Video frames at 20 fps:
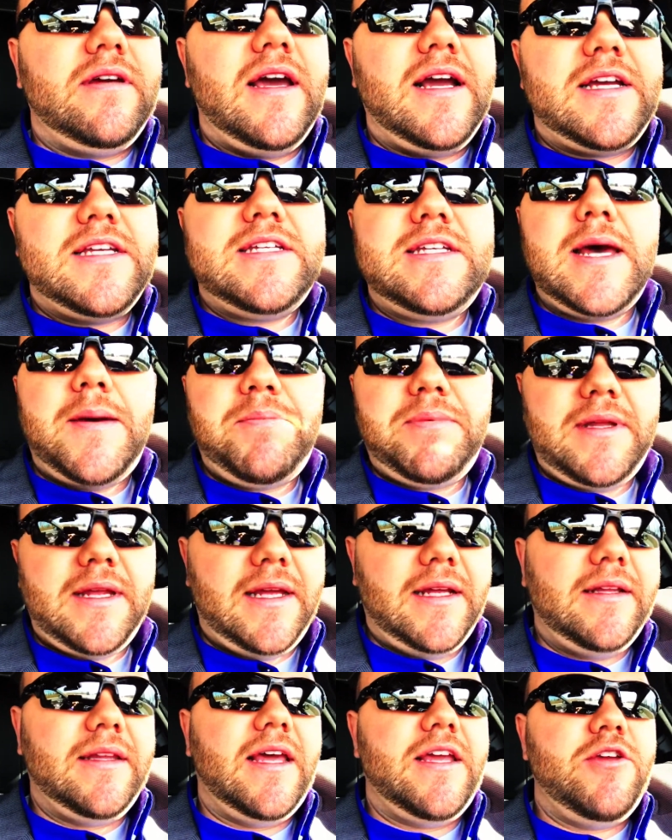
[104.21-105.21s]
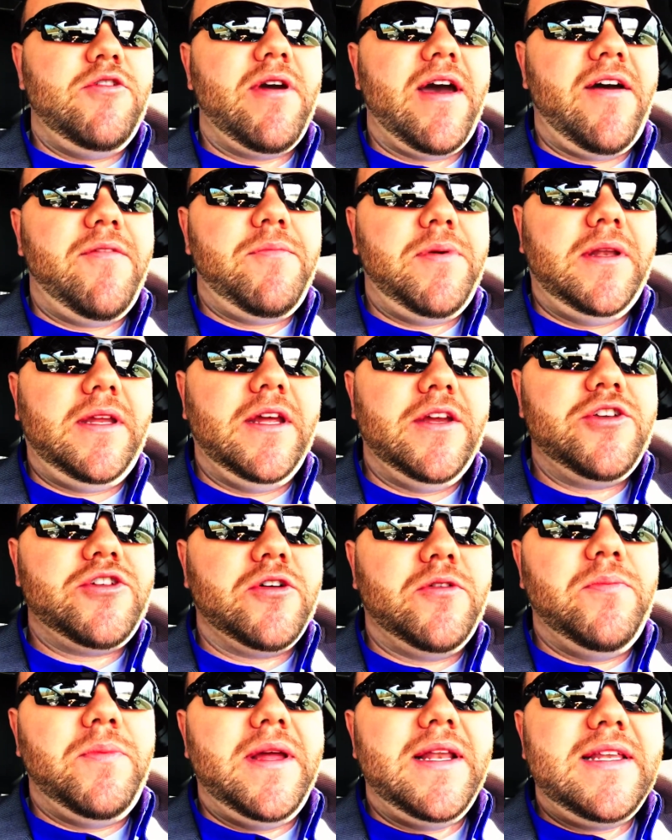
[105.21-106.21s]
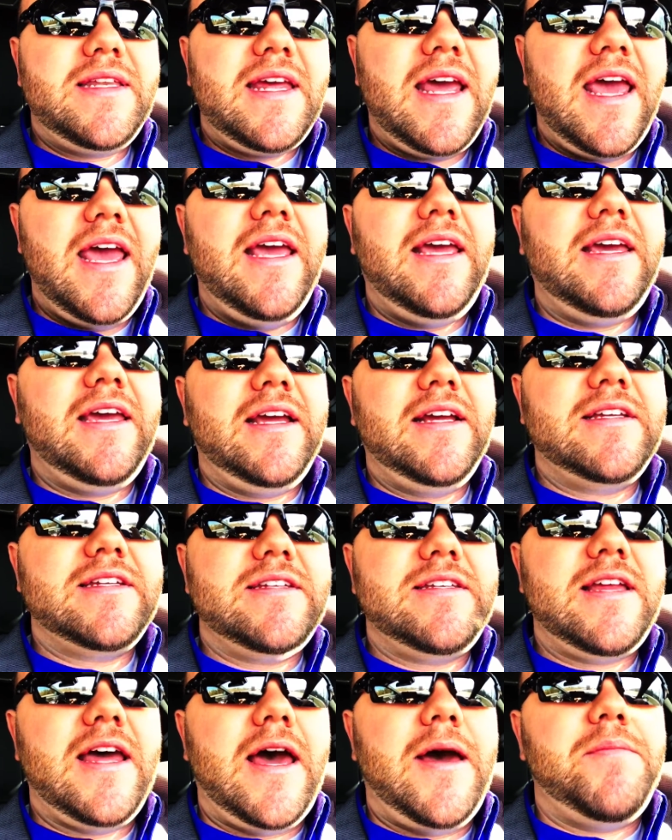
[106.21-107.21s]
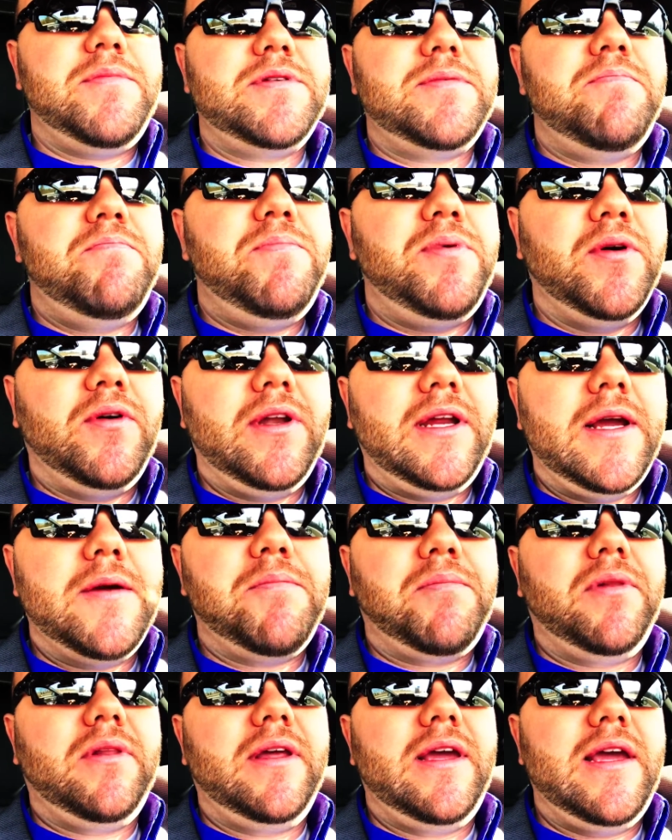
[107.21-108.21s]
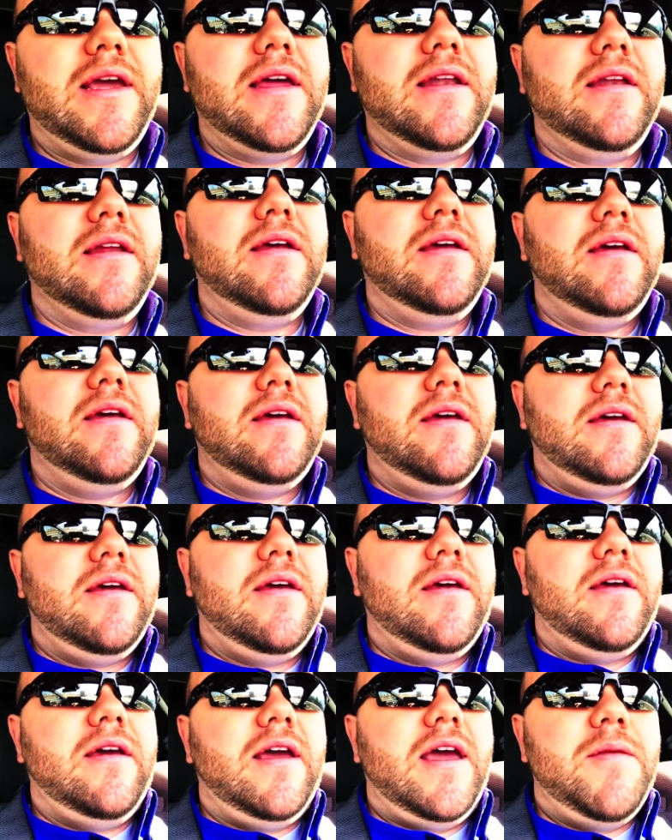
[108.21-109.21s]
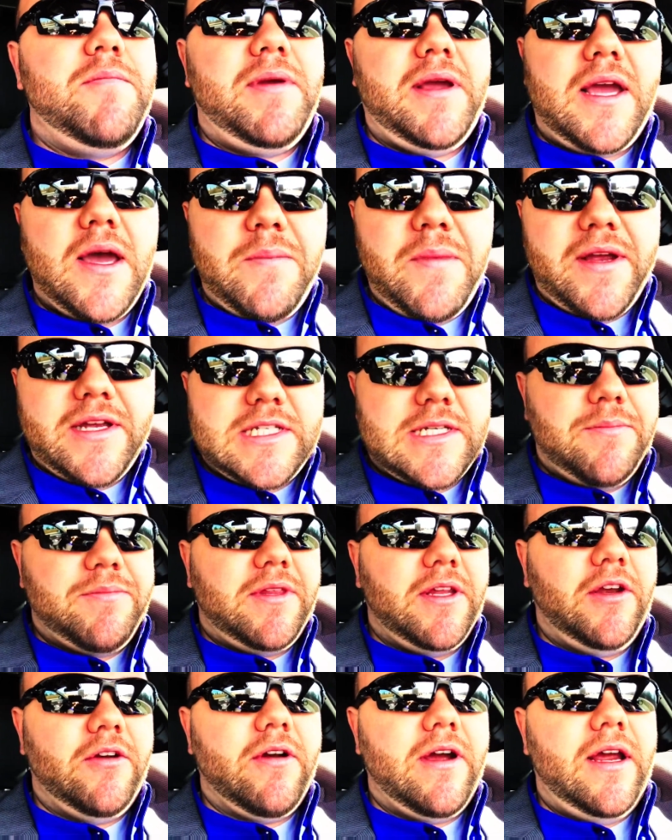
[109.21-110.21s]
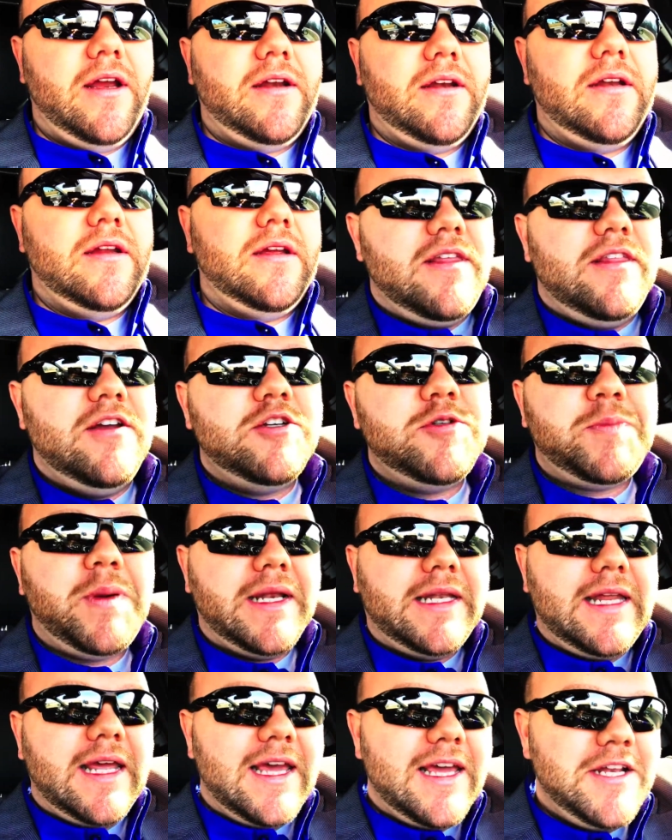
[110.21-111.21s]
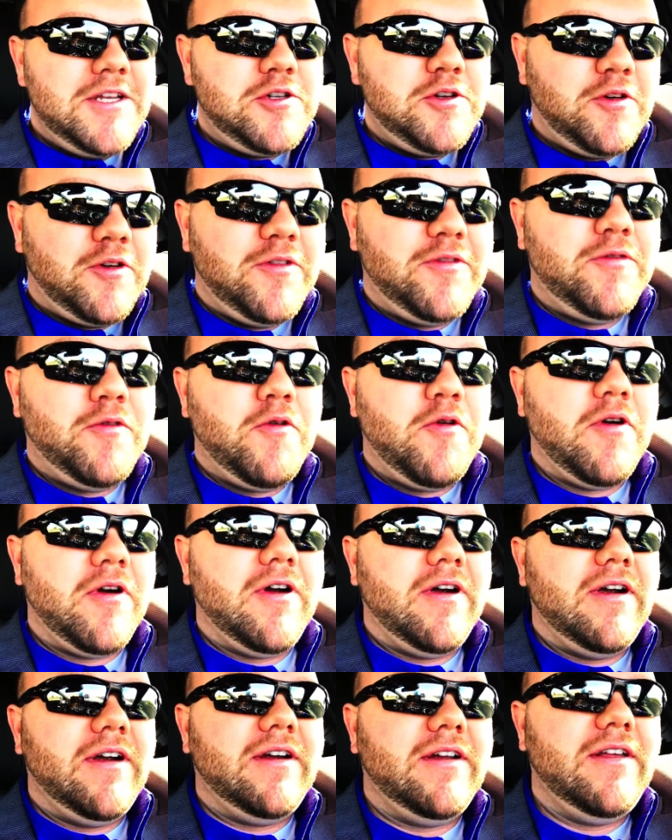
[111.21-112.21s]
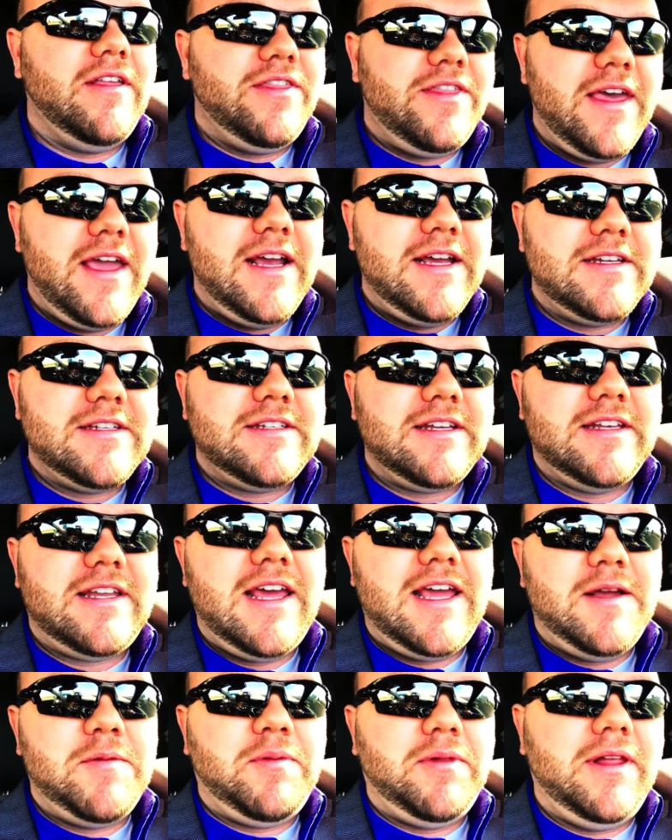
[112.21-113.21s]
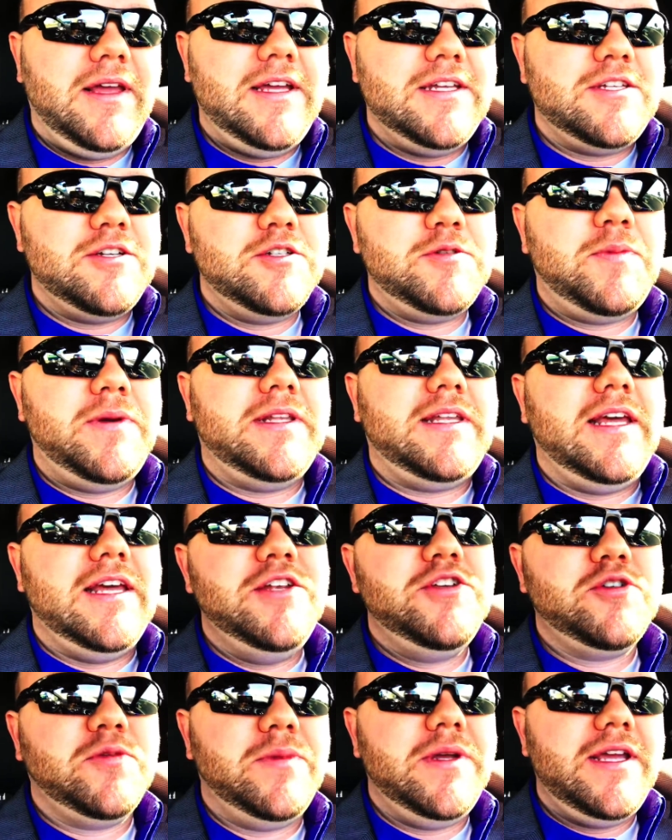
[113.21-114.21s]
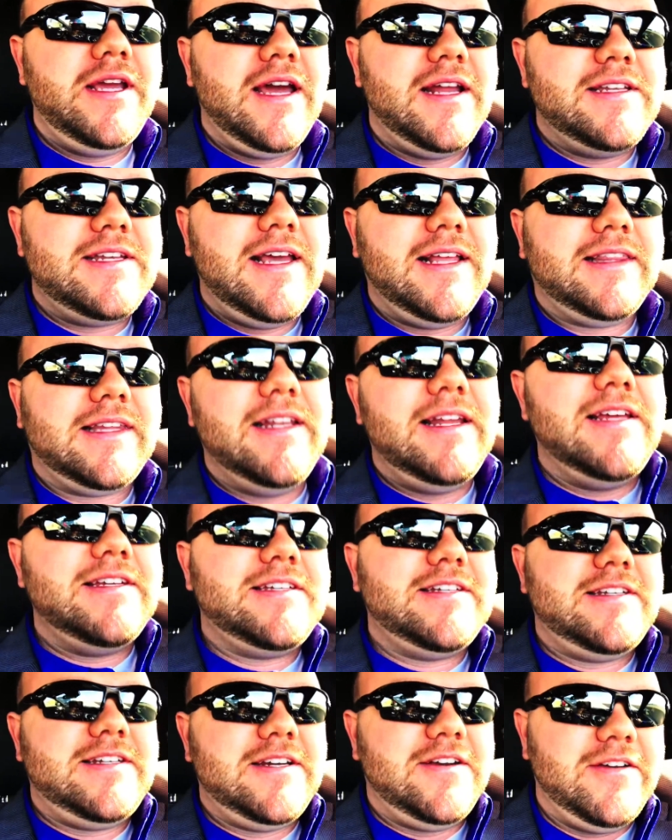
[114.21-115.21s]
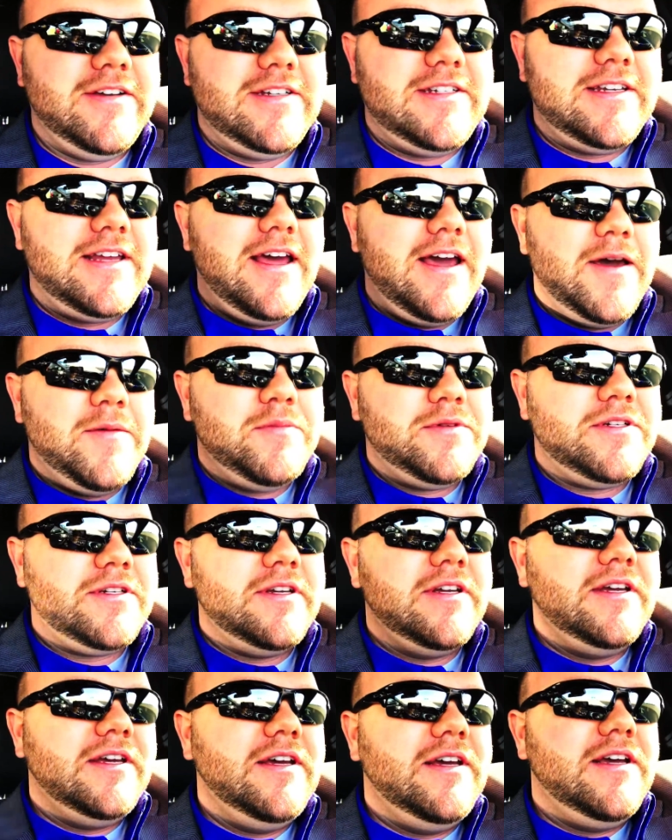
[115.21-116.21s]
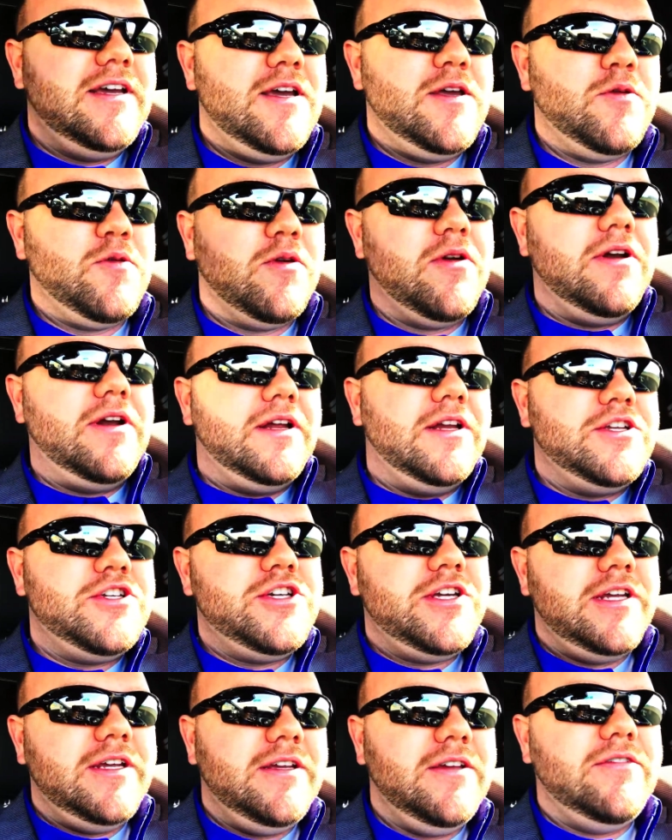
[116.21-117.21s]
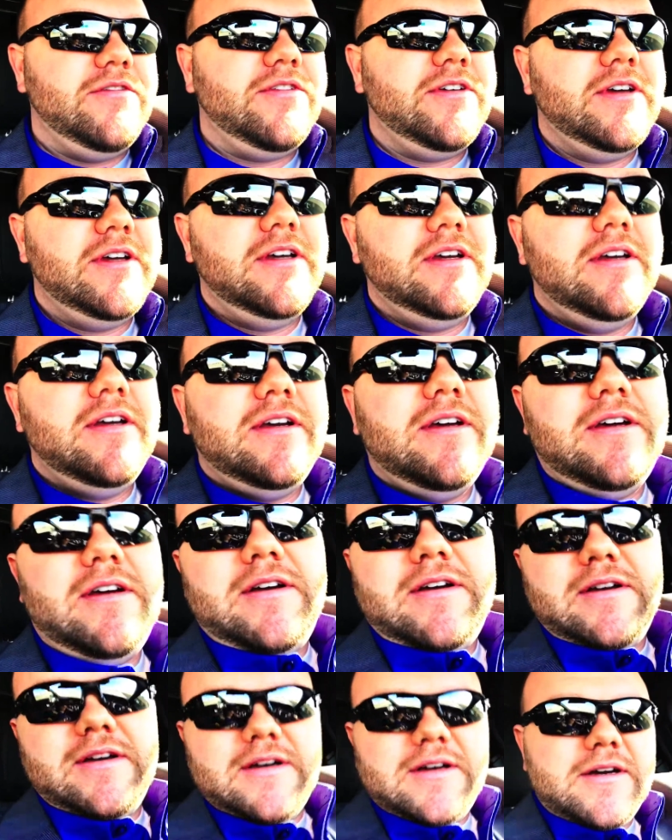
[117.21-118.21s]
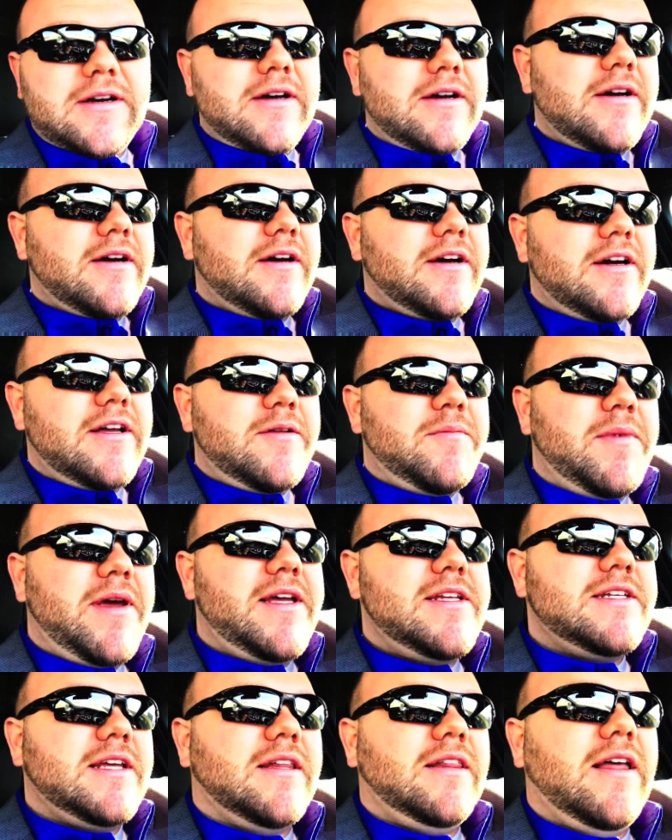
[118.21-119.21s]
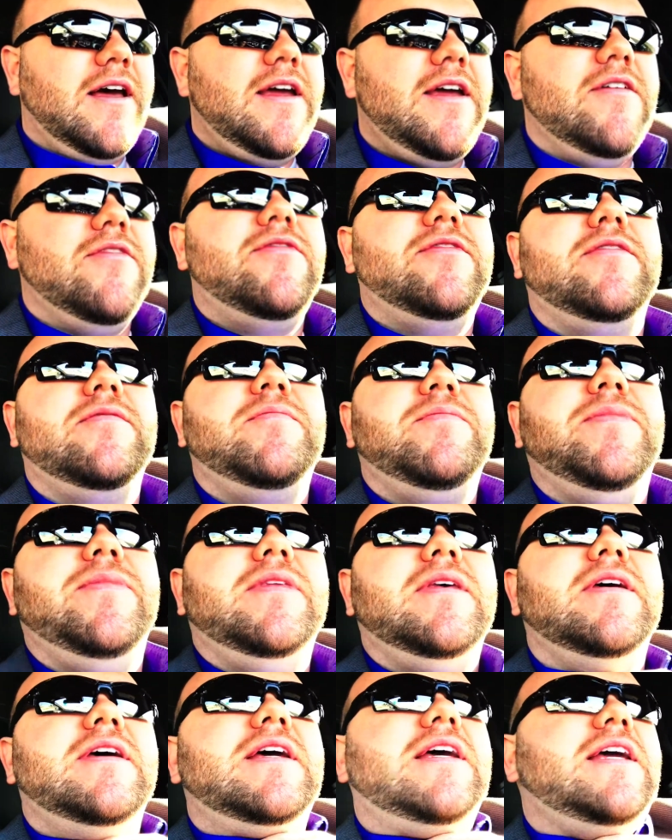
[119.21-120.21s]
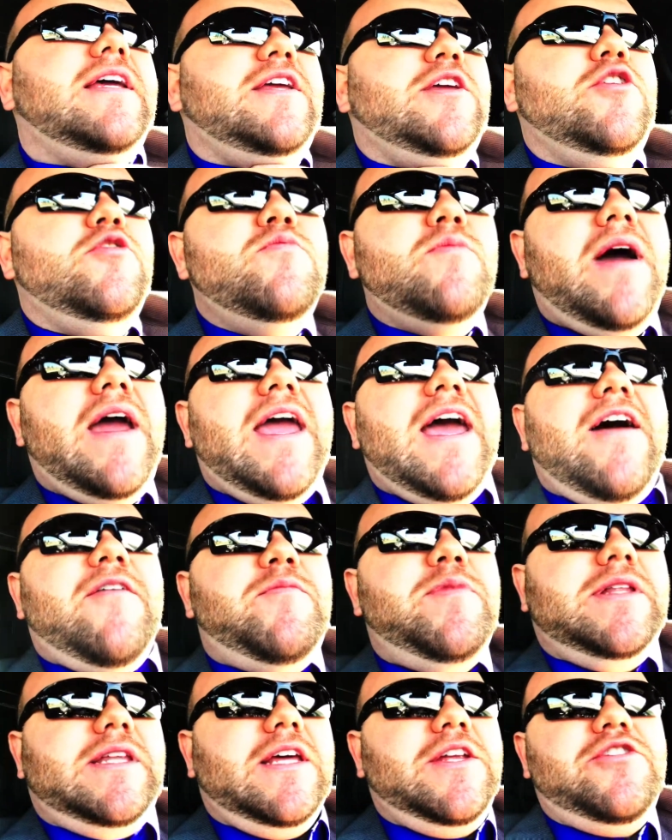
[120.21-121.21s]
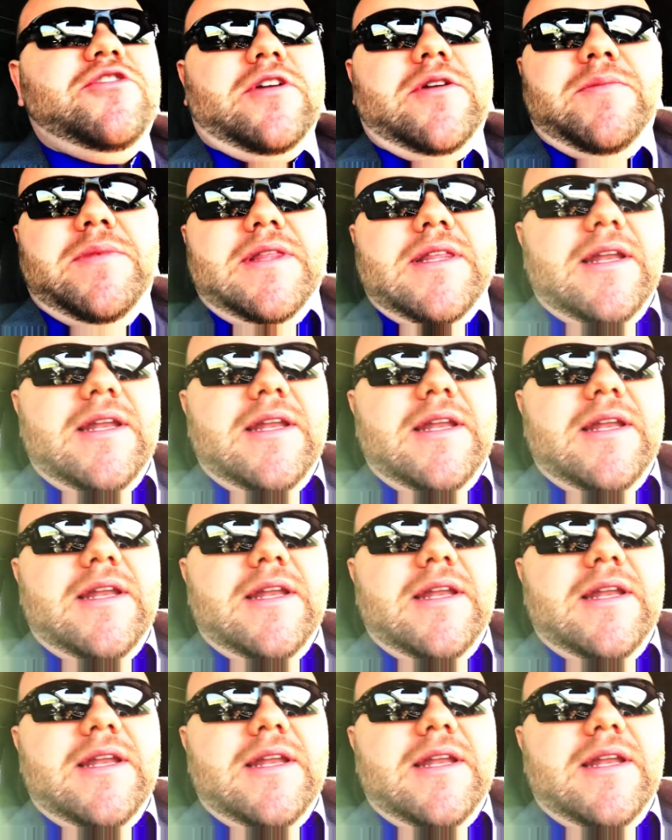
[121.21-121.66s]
accepting that you have potential, but taking steps, building a plan, and becoming something great. There's potential for things to take place. There's potential, but you got to take the necessary steps in order to achieve an amazing life. You might have potential to be